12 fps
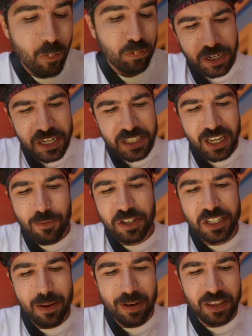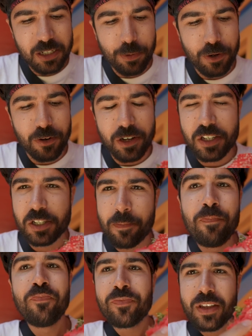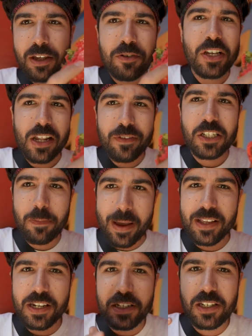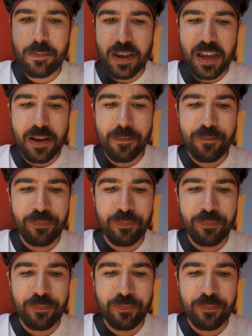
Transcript: The nice thing I want to say about this burger is I was kind of expecting it to be